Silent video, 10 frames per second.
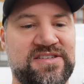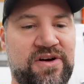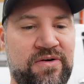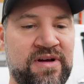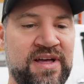
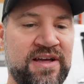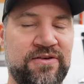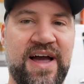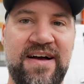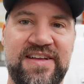So
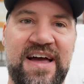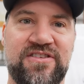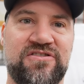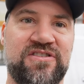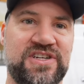you have to have
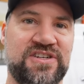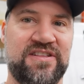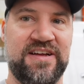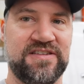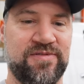a
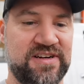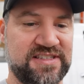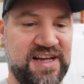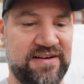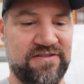traditional leaf spring
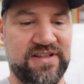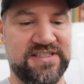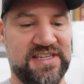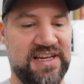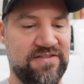design for
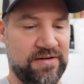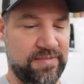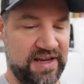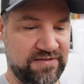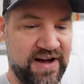this to even
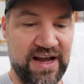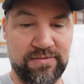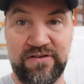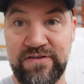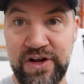be
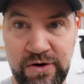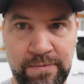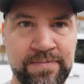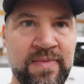viable for you.